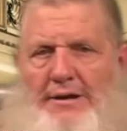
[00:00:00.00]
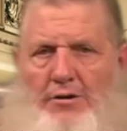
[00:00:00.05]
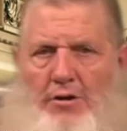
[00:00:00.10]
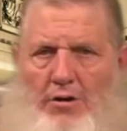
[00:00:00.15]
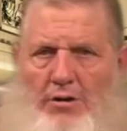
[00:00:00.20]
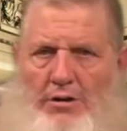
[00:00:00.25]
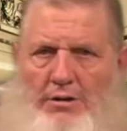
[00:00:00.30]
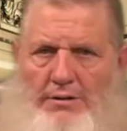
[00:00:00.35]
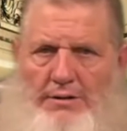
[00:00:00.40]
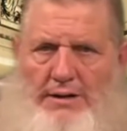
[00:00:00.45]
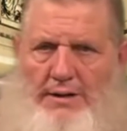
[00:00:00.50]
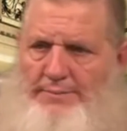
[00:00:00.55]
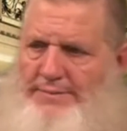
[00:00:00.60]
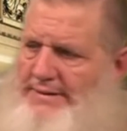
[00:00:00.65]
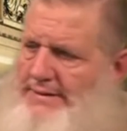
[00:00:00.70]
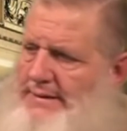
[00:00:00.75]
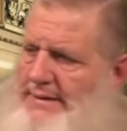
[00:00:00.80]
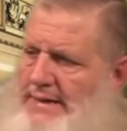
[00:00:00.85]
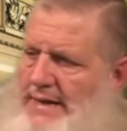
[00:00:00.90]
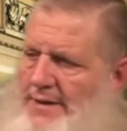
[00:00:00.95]
all
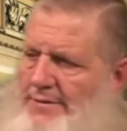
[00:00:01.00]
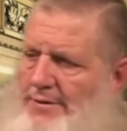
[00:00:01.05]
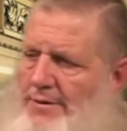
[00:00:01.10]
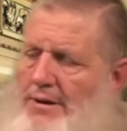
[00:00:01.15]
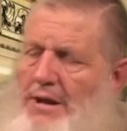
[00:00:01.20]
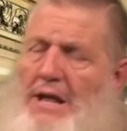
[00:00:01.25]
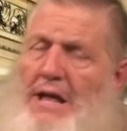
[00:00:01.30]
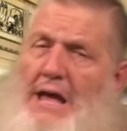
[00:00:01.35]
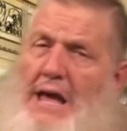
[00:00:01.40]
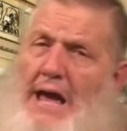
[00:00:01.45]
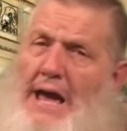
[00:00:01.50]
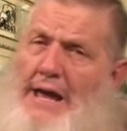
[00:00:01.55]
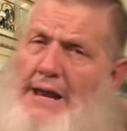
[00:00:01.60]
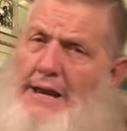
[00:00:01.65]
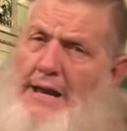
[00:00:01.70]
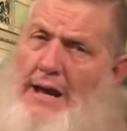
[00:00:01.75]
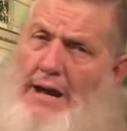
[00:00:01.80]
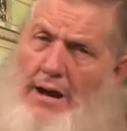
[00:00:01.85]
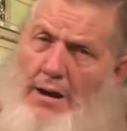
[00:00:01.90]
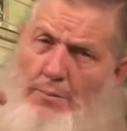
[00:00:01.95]
coming together?
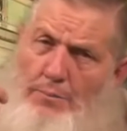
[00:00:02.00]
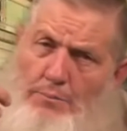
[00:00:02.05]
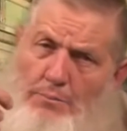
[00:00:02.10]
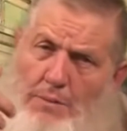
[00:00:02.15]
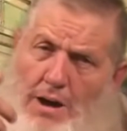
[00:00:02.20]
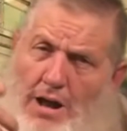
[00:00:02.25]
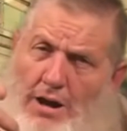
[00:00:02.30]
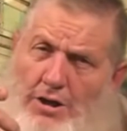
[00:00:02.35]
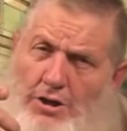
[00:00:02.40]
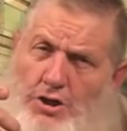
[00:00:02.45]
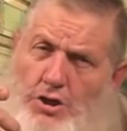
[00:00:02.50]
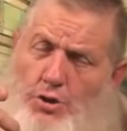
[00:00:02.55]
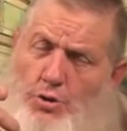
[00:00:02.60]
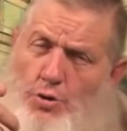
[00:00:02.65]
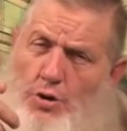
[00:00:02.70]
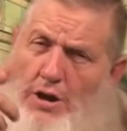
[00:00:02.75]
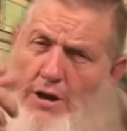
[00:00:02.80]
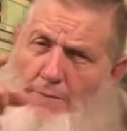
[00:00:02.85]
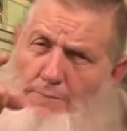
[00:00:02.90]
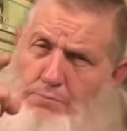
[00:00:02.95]
And a
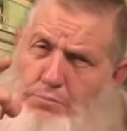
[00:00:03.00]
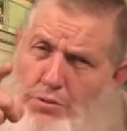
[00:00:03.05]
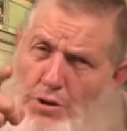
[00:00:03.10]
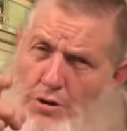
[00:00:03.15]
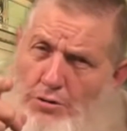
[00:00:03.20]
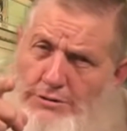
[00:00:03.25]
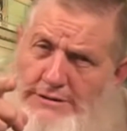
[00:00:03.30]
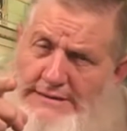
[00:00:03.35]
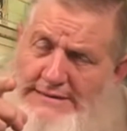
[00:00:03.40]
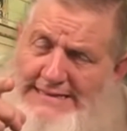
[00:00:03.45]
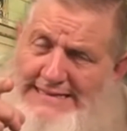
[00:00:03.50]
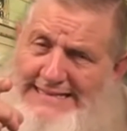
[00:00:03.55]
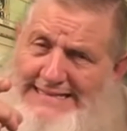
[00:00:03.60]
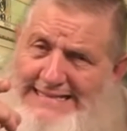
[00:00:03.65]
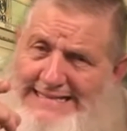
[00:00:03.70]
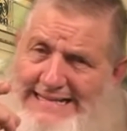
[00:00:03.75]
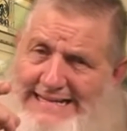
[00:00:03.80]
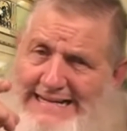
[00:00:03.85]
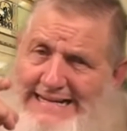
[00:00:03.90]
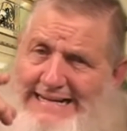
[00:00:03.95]
molecule of
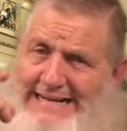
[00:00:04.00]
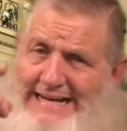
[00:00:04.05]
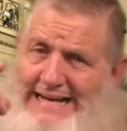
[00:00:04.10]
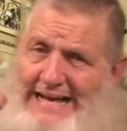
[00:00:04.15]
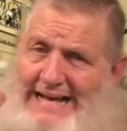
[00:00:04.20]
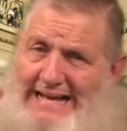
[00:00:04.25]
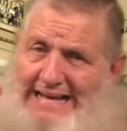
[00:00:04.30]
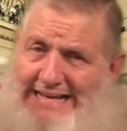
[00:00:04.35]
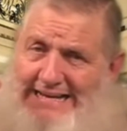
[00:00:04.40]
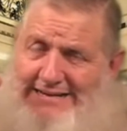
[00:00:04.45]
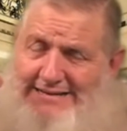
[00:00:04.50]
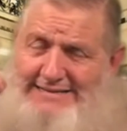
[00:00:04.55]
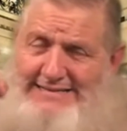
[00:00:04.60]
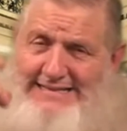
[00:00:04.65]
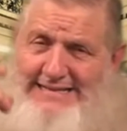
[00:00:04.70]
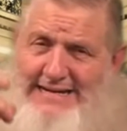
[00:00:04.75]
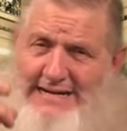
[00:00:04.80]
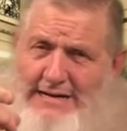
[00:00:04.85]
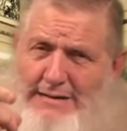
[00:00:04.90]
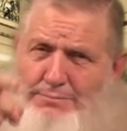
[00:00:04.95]
protein could
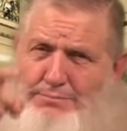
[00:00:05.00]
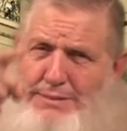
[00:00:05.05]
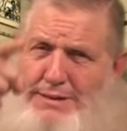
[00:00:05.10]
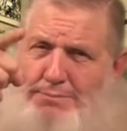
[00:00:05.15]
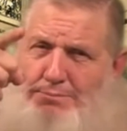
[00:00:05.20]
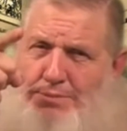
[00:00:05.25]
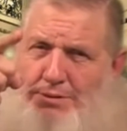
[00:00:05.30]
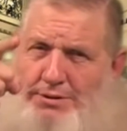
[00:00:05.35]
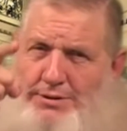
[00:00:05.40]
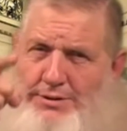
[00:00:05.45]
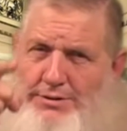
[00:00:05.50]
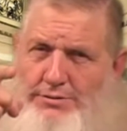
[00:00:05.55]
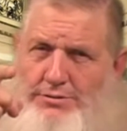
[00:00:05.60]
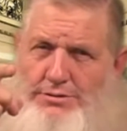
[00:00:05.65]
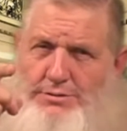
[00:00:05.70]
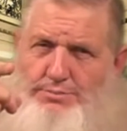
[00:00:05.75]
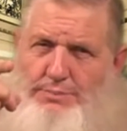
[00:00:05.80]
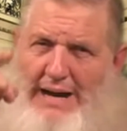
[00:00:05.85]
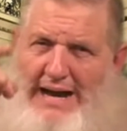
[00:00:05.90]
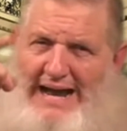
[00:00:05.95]
not be
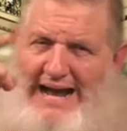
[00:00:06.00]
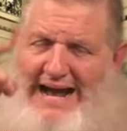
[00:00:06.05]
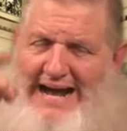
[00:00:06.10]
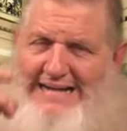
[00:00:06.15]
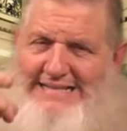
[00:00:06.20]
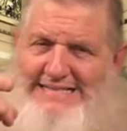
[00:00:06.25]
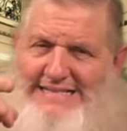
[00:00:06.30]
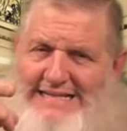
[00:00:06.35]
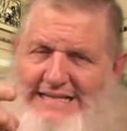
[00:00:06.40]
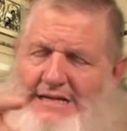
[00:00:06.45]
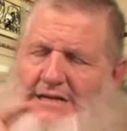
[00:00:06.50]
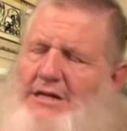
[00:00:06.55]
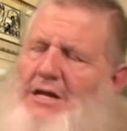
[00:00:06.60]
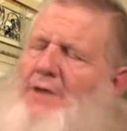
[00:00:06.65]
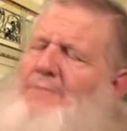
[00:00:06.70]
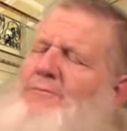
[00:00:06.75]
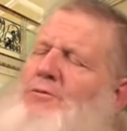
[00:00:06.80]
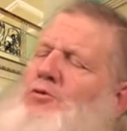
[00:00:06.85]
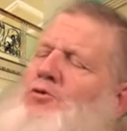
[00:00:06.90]
produced by accident if you